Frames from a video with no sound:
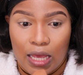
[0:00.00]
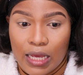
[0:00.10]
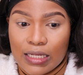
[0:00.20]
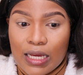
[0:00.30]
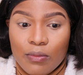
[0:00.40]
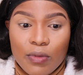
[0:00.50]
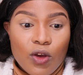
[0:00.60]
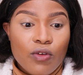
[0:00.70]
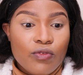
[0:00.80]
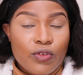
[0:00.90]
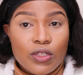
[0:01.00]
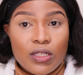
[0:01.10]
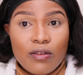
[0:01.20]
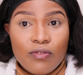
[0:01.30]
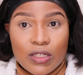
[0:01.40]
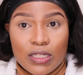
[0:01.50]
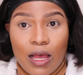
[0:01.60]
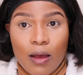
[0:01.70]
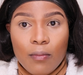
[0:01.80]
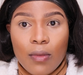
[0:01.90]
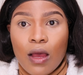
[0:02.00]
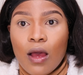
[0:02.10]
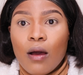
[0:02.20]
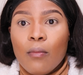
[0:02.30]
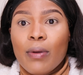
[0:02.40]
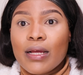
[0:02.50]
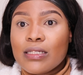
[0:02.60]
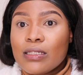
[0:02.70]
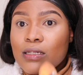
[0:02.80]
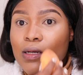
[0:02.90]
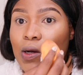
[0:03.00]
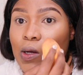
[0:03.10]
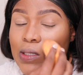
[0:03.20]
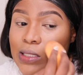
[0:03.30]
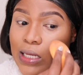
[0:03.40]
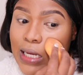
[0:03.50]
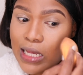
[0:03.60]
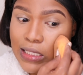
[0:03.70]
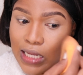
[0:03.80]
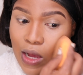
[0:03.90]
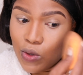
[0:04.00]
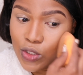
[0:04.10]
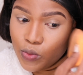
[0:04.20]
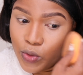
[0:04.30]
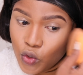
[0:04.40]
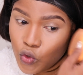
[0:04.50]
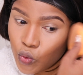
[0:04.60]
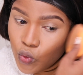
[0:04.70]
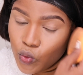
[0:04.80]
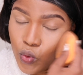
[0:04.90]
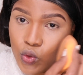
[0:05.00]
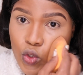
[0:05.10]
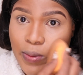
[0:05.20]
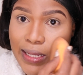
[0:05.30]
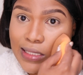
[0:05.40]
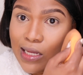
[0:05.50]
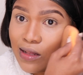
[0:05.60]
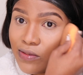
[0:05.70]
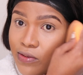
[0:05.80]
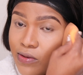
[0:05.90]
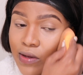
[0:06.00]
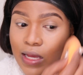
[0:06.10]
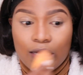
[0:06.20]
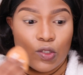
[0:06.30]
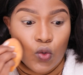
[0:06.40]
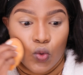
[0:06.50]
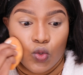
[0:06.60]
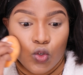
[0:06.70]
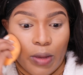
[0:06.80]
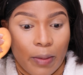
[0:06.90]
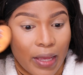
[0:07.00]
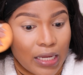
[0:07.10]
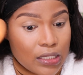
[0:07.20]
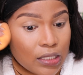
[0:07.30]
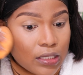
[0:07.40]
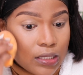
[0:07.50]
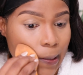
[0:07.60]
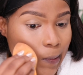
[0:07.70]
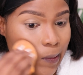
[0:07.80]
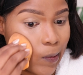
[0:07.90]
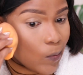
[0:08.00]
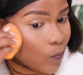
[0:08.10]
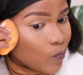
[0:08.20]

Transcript: it can be confusing for some, but honestly, guys, I want to be true to myself and true to my passions, you know.